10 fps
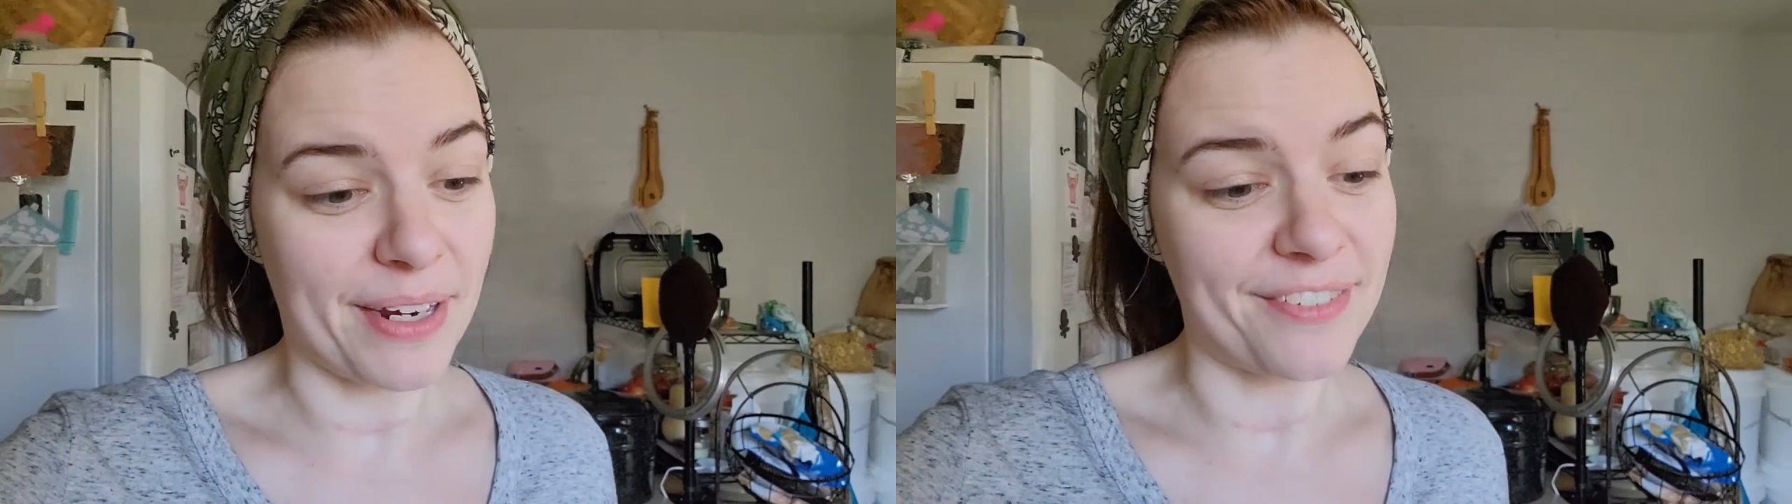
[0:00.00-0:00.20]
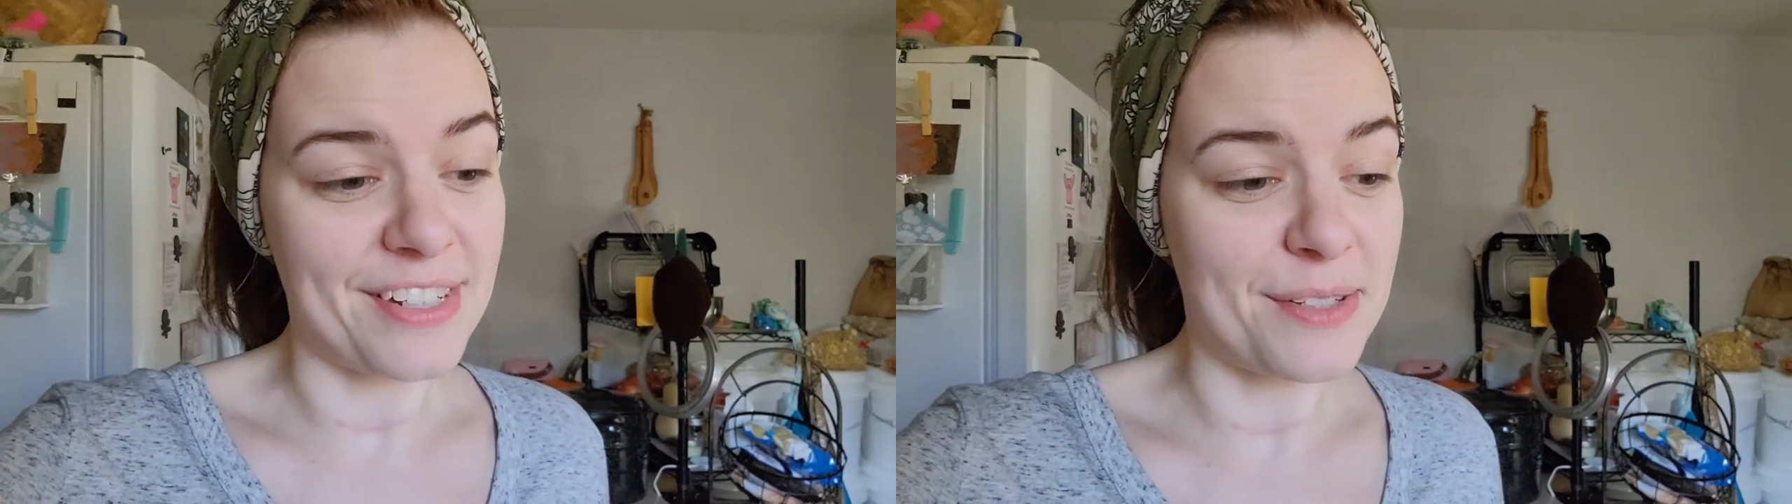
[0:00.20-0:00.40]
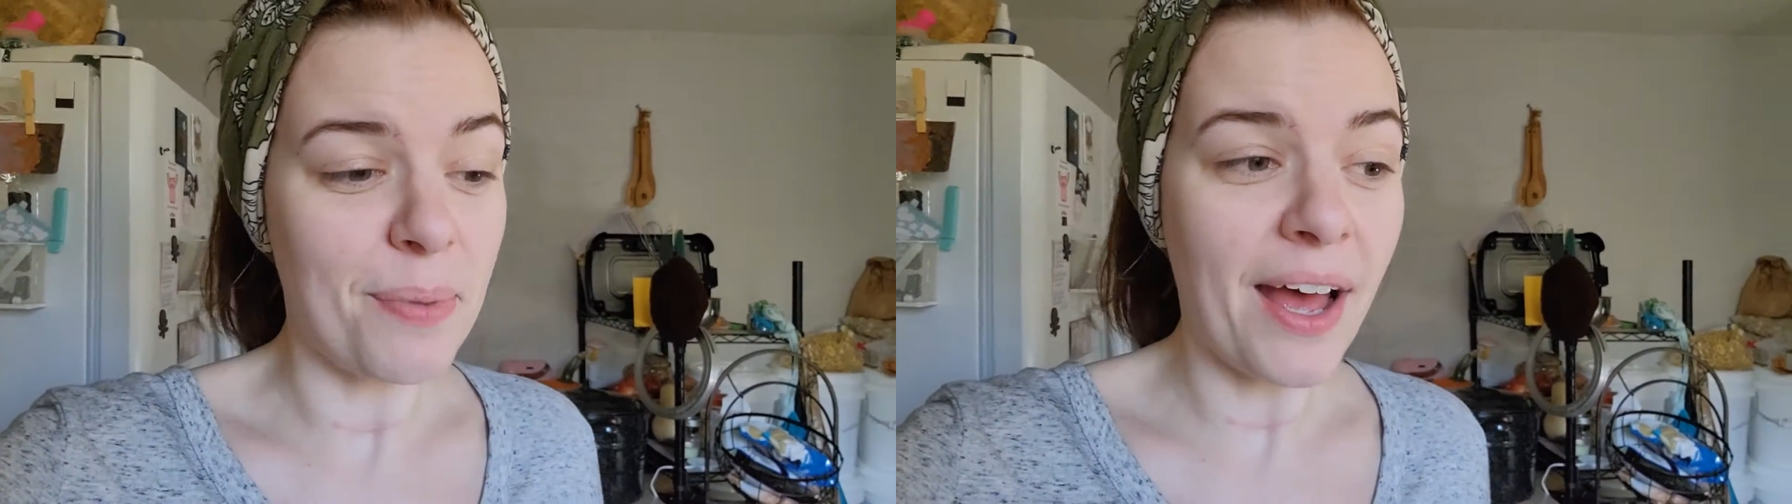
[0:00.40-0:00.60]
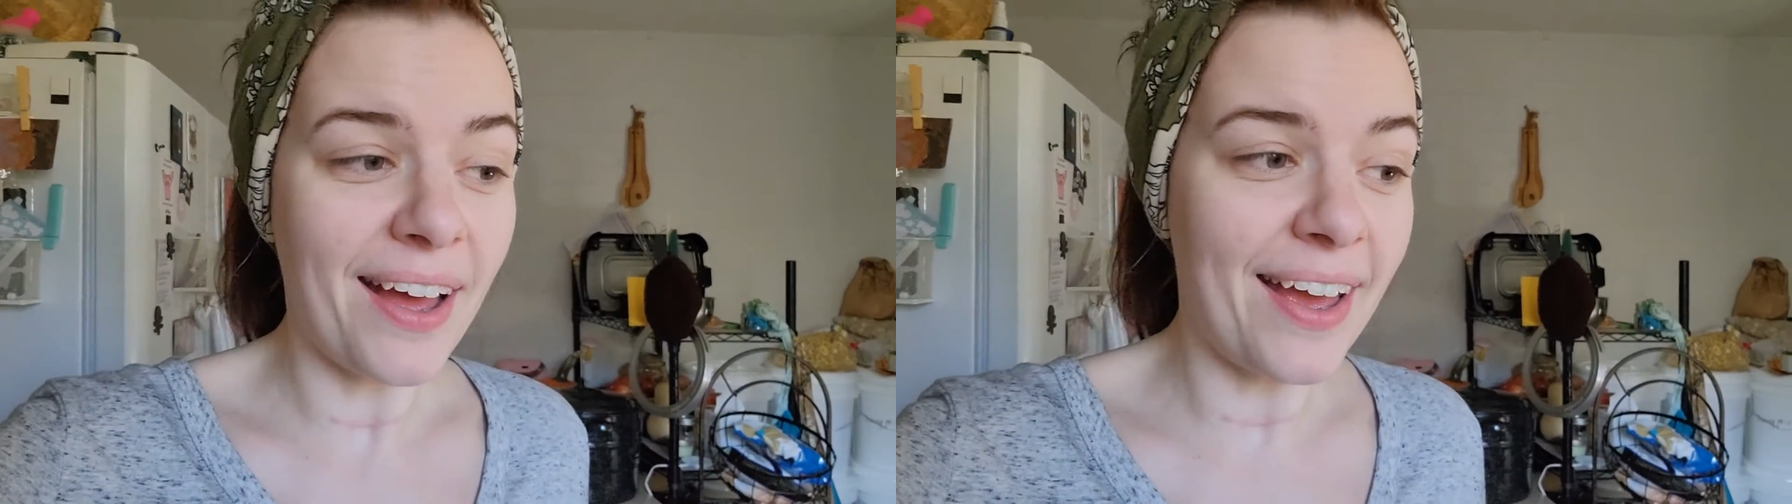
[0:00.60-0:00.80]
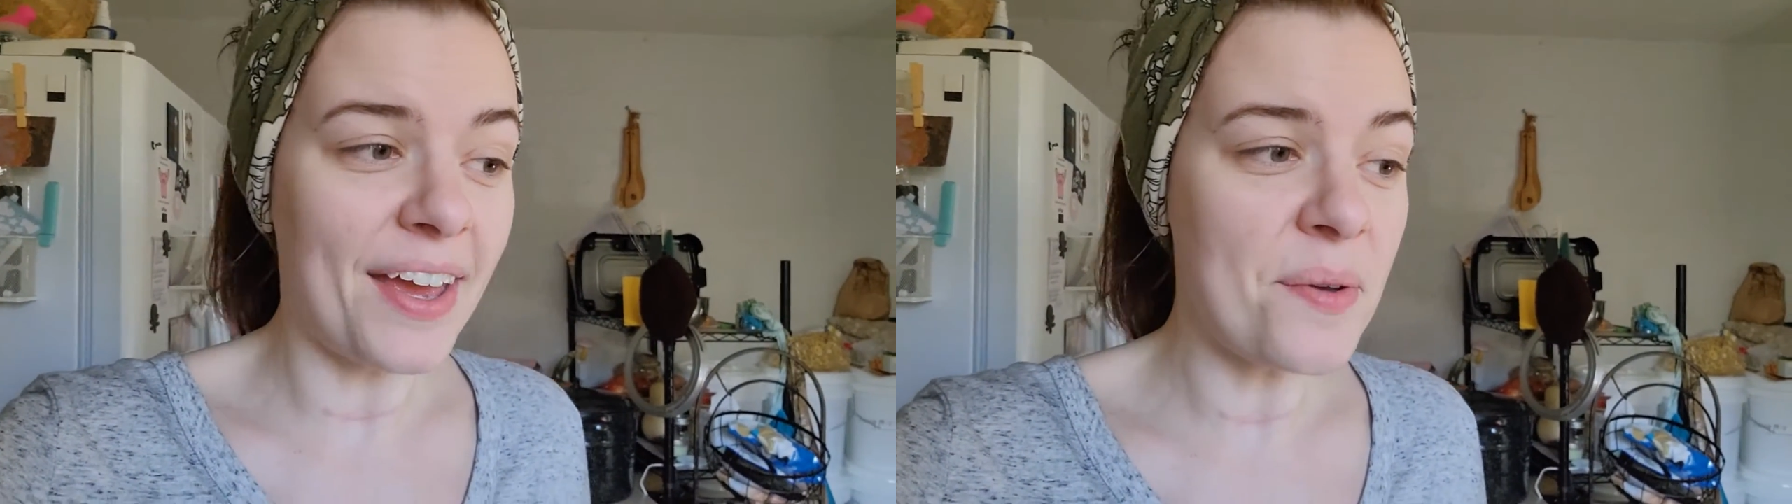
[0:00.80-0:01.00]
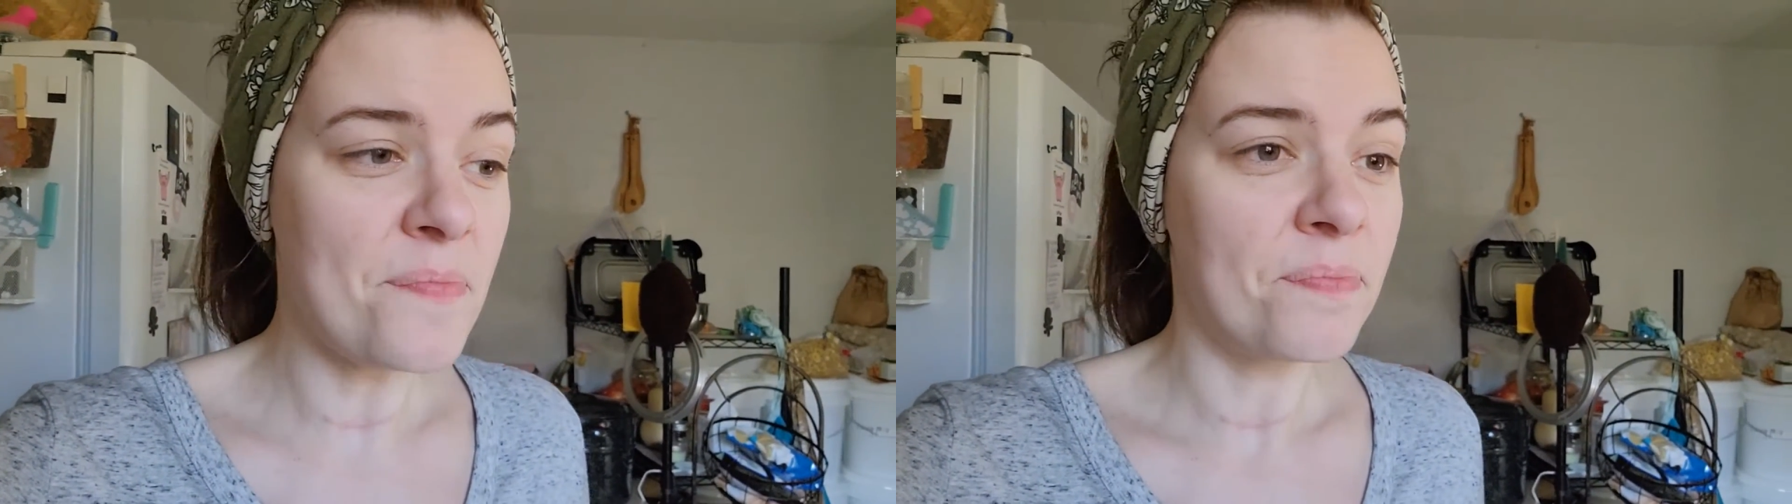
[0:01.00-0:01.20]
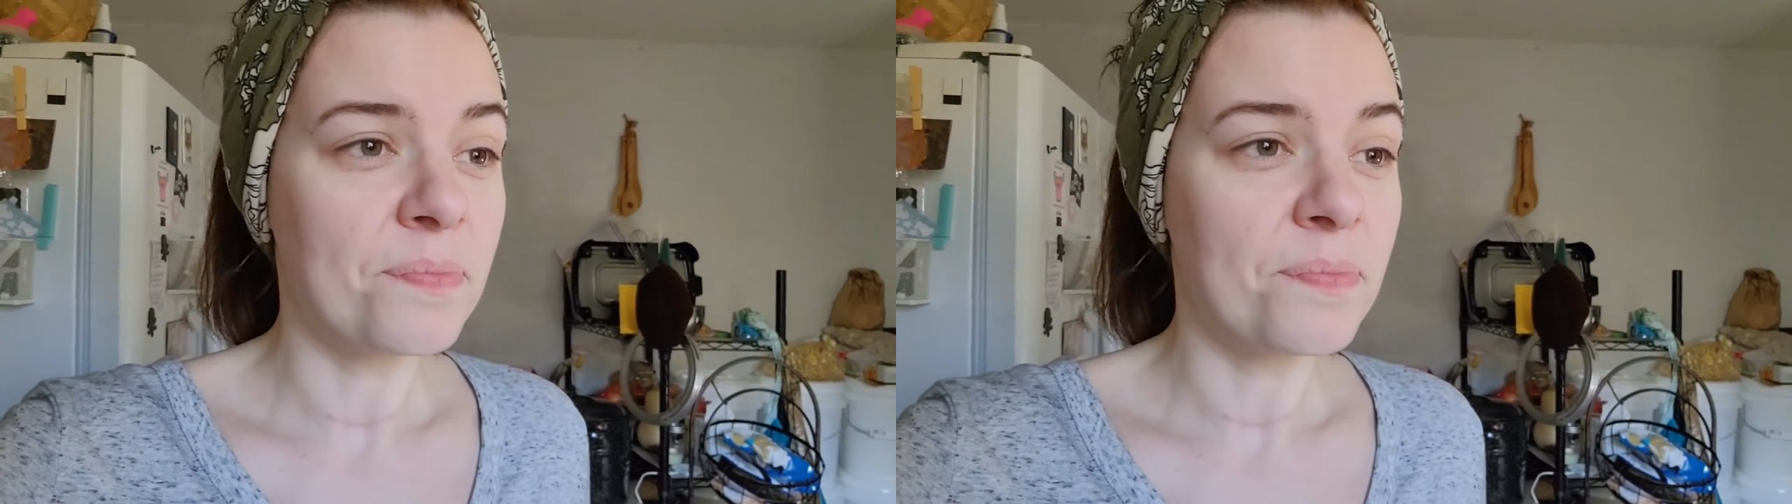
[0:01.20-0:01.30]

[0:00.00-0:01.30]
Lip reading: breakfast pie,